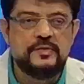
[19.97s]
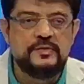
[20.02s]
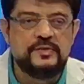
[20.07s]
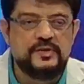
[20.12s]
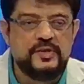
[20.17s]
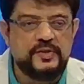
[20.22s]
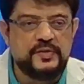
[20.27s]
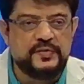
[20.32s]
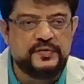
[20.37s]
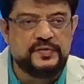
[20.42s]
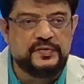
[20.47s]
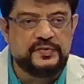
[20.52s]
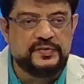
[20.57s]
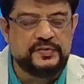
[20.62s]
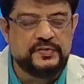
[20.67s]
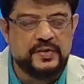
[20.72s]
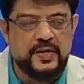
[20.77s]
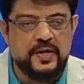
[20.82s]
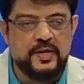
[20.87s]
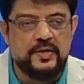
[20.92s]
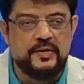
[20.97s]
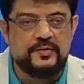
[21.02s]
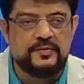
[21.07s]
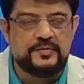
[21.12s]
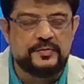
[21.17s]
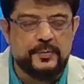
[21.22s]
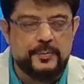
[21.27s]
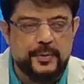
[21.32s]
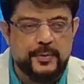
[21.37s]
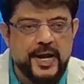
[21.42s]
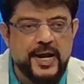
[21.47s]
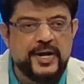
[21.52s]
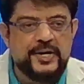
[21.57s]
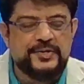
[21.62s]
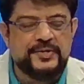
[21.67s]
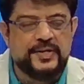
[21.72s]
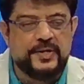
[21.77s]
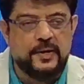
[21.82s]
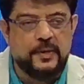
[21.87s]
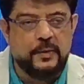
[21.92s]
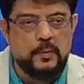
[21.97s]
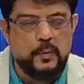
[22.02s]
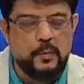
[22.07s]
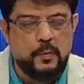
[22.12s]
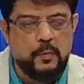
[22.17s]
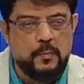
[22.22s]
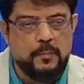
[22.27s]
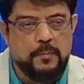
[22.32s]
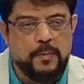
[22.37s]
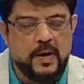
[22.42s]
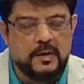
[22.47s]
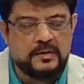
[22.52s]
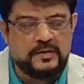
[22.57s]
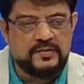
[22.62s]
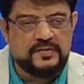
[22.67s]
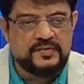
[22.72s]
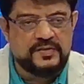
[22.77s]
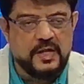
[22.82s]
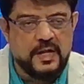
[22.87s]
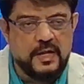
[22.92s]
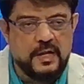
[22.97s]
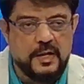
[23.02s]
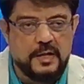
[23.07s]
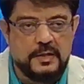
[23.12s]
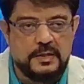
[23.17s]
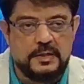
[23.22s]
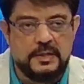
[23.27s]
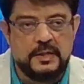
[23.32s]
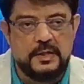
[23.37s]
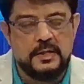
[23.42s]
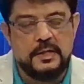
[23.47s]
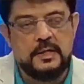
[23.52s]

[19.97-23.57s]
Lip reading: This is Radio Pakistan.